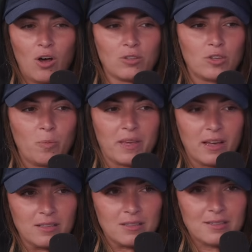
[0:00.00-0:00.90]
Also
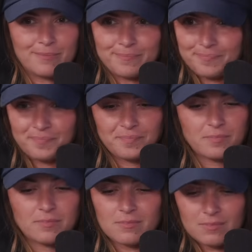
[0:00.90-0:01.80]
because
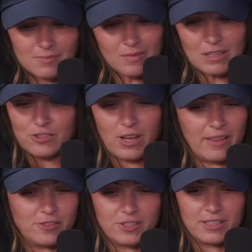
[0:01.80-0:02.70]

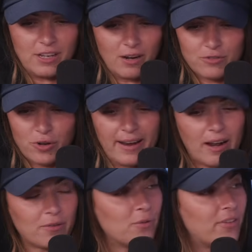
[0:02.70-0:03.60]
I just, you know,
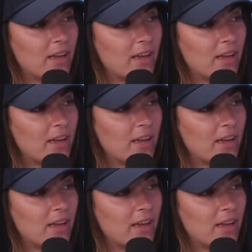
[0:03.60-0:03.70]
trying out new